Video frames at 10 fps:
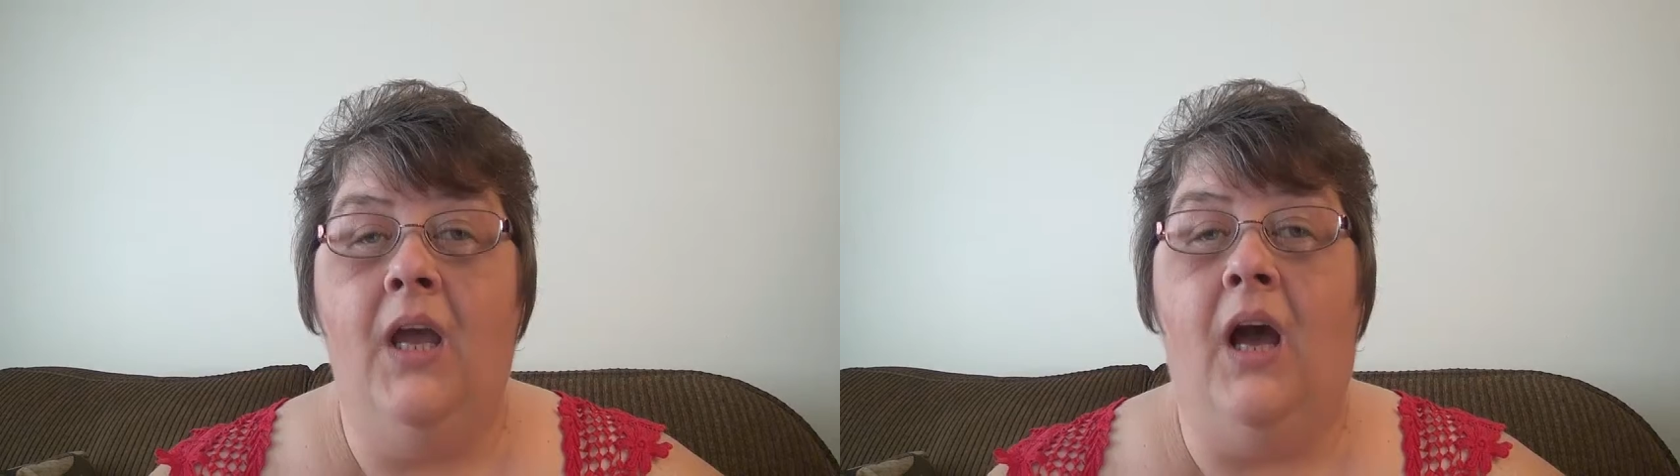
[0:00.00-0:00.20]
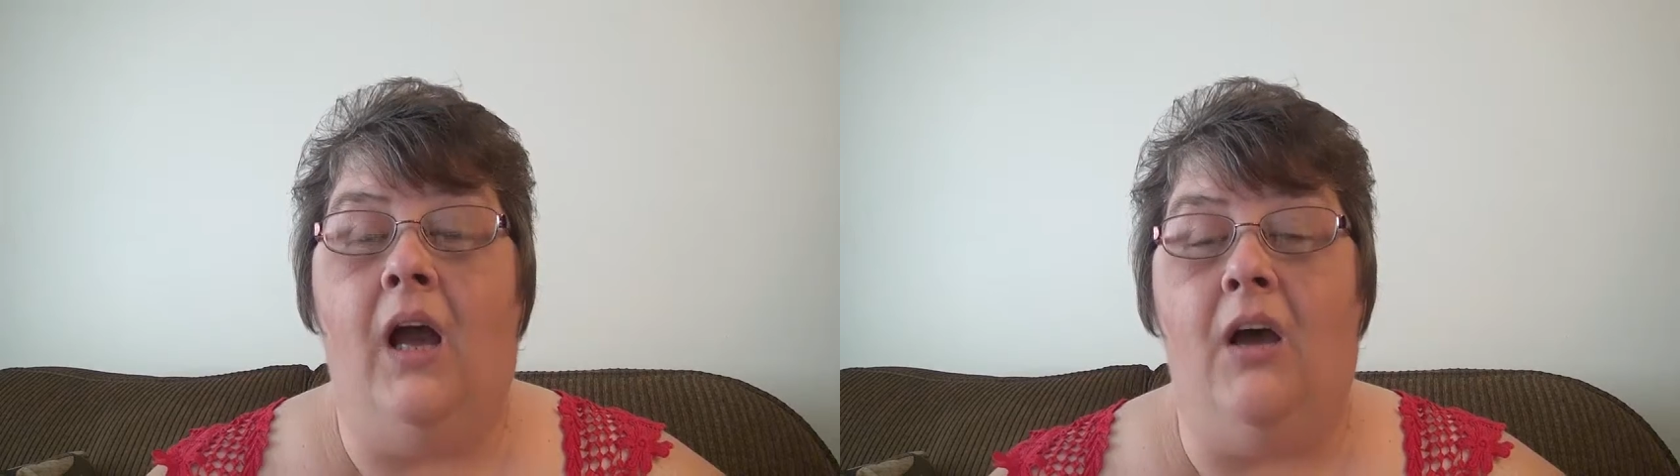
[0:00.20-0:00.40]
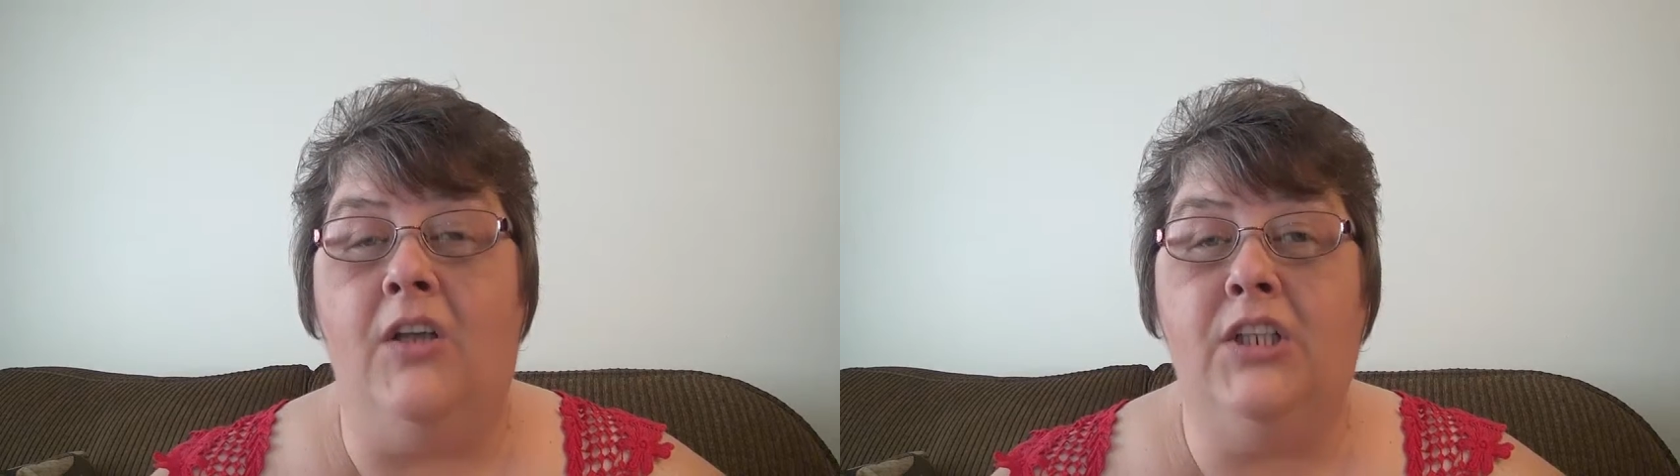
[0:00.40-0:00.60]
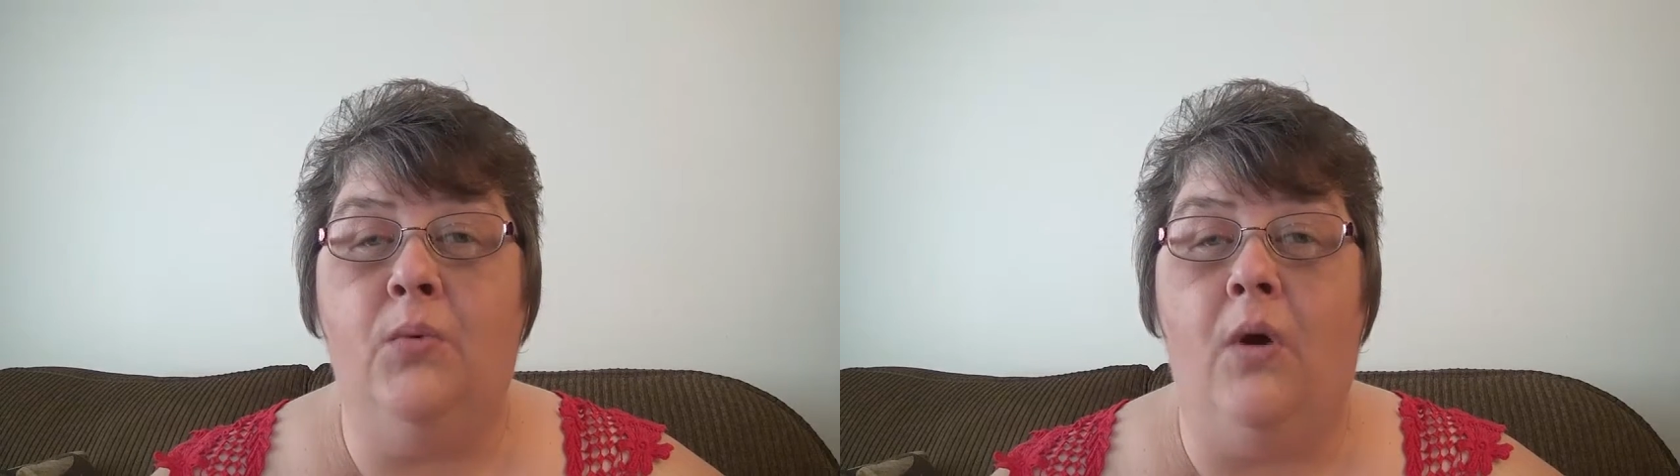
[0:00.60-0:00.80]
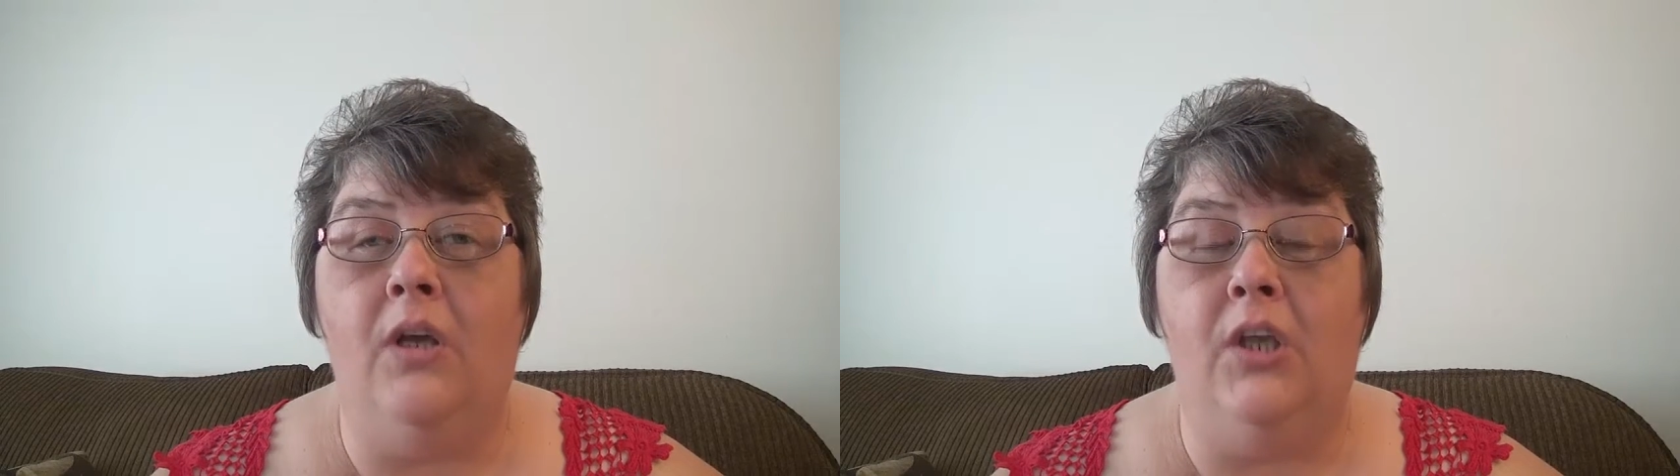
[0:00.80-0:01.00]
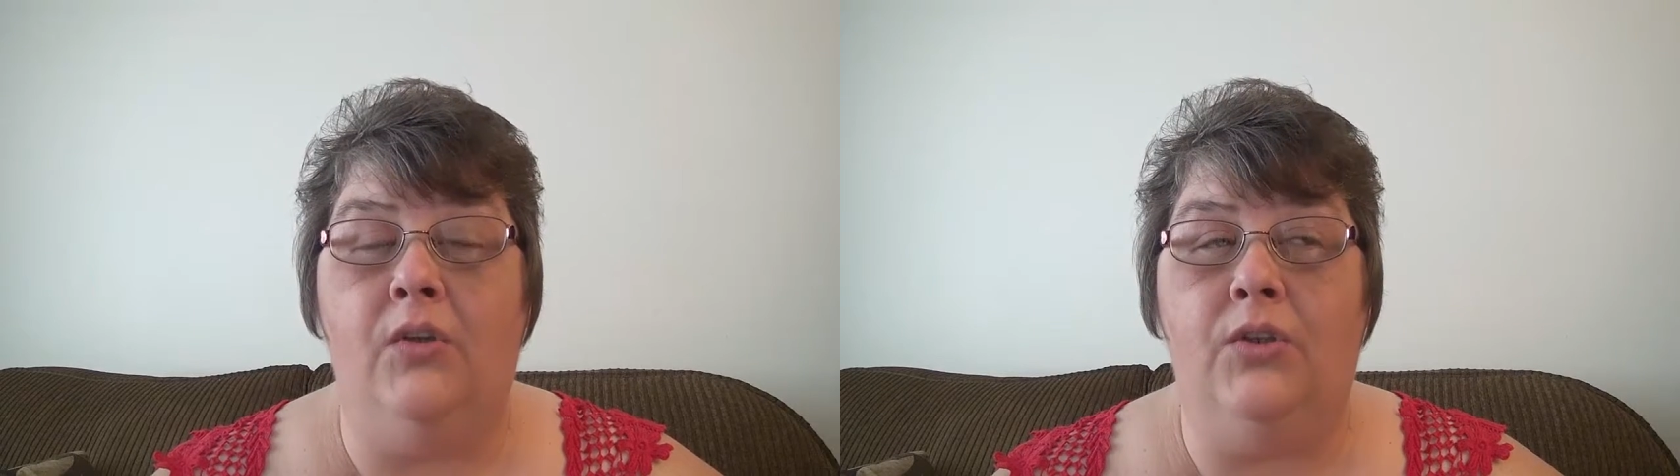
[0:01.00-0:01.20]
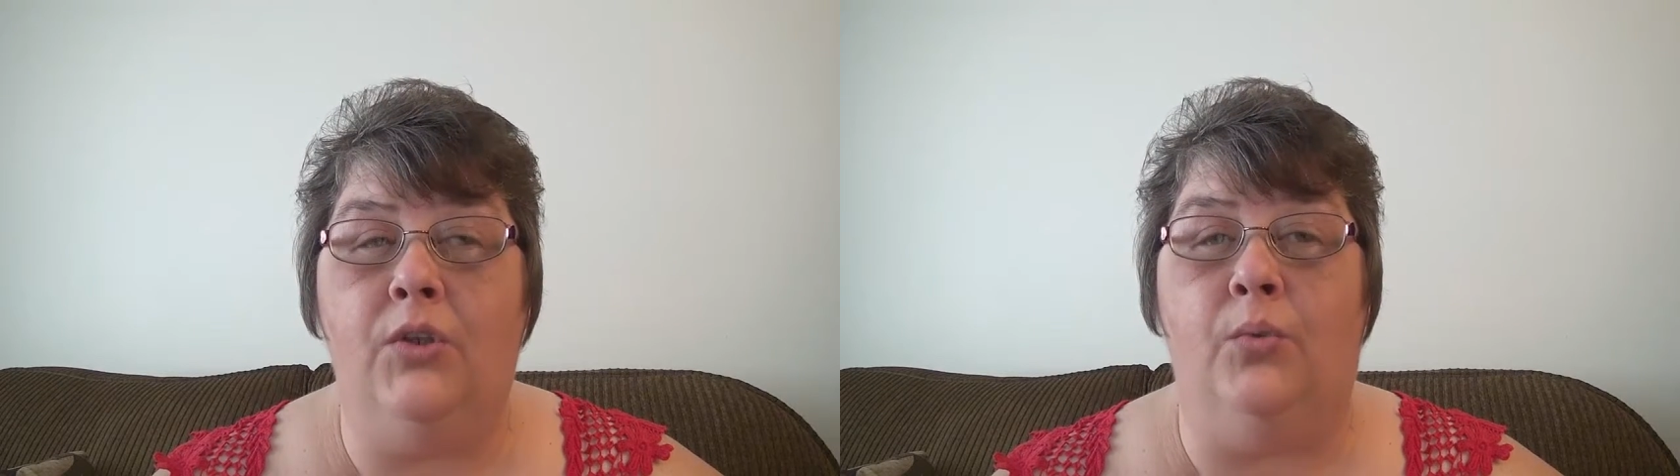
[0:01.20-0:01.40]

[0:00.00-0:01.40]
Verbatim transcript: I also want you to